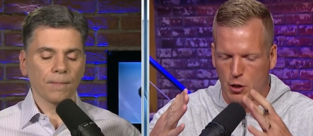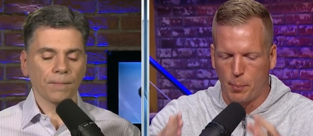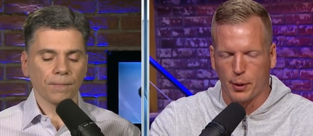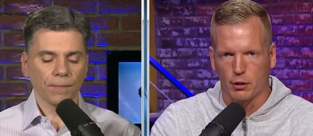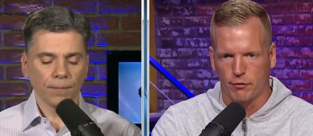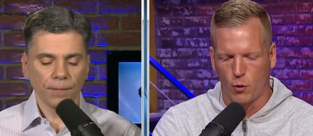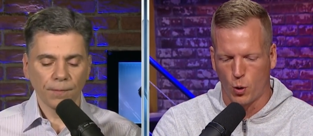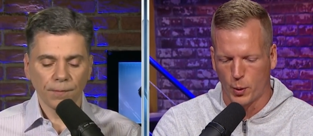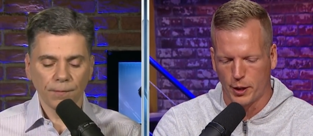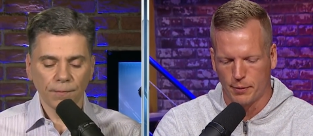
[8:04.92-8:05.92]
Speaker 1: to build
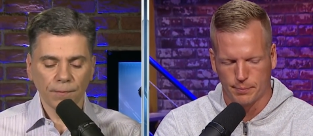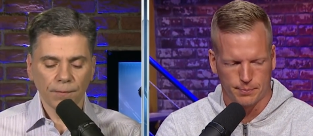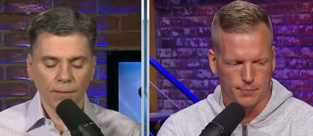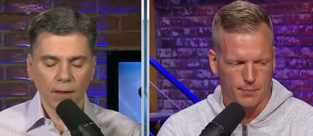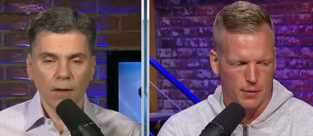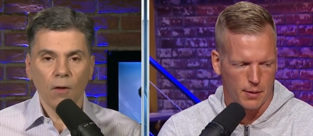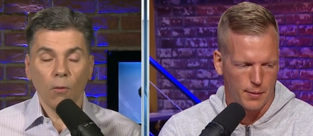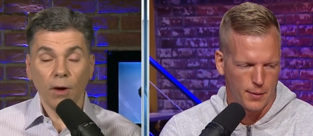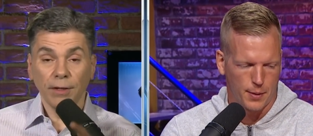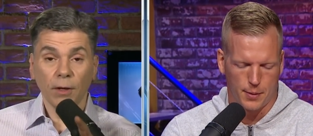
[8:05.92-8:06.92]
forward.
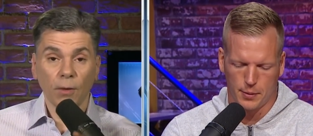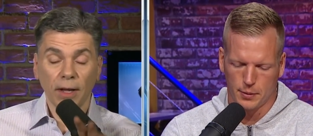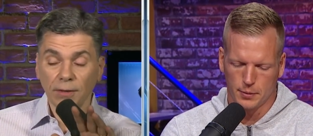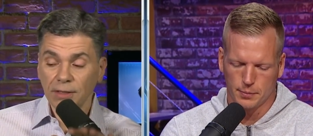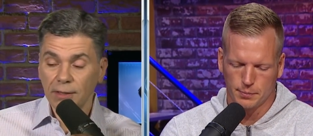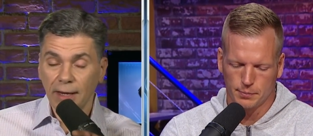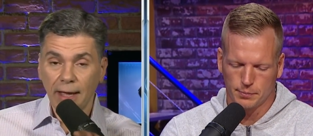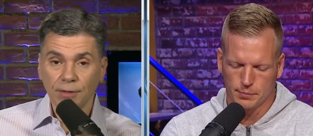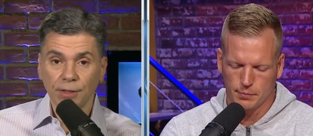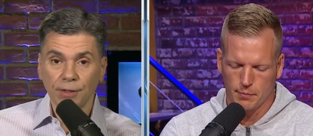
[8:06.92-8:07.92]
Speaker 2: Well, you know what else it
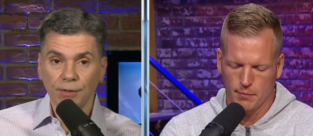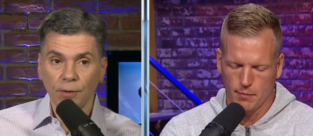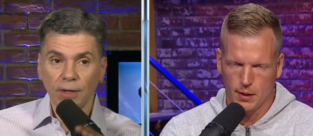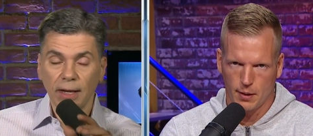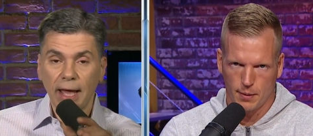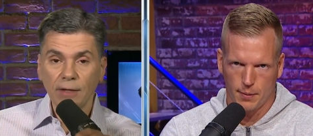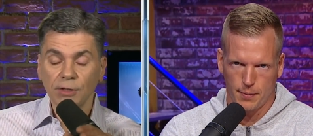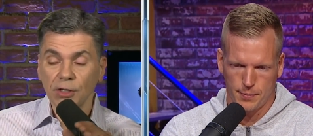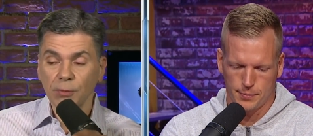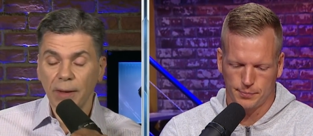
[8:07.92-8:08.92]
allows you to do? It allows you
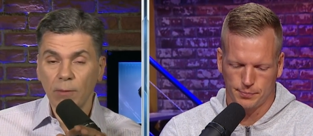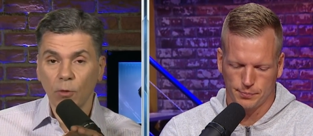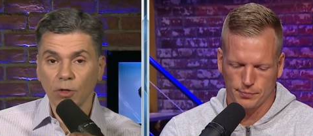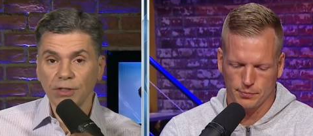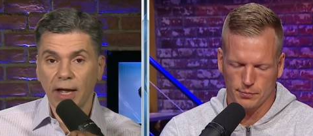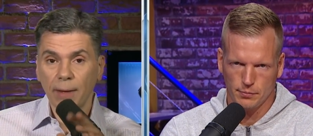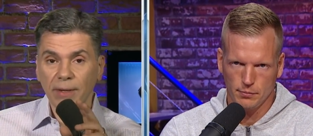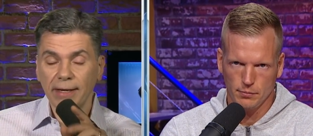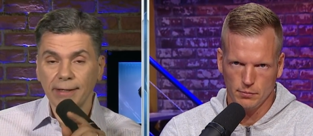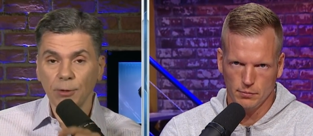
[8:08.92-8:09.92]
to spend more time
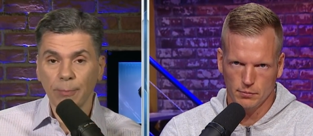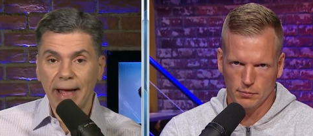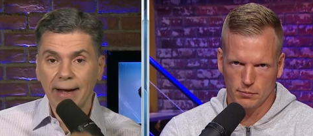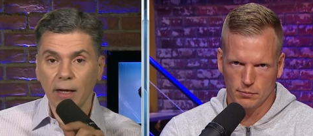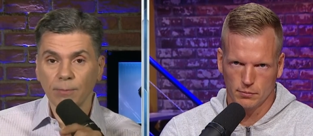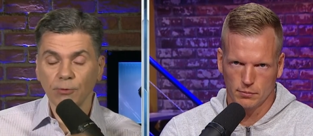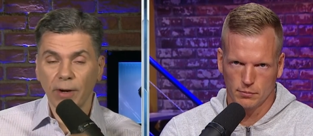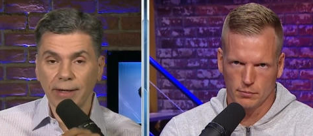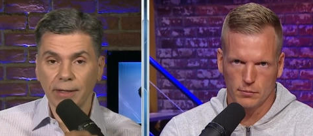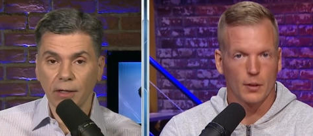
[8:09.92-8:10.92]
getting your backups
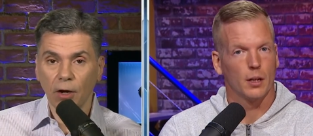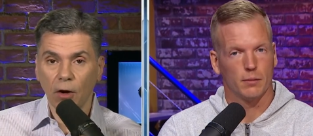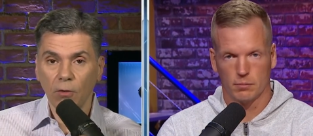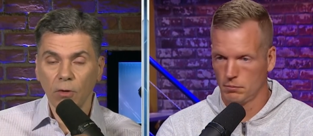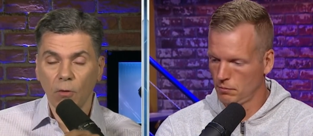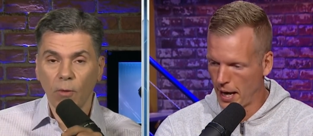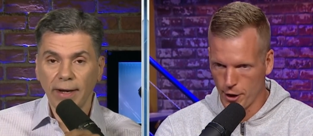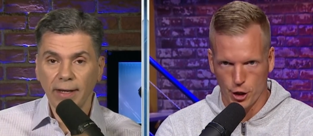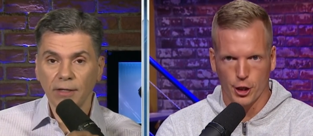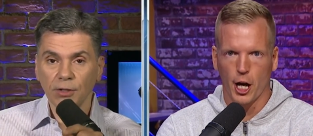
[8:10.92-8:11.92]
ready to go when
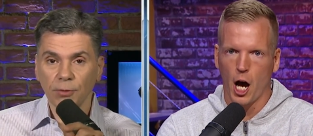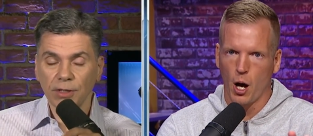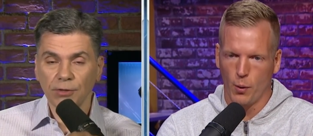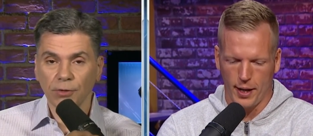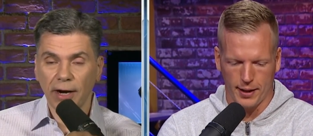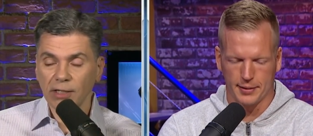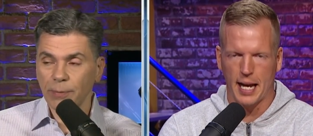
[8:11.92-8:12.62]
injury go. strikes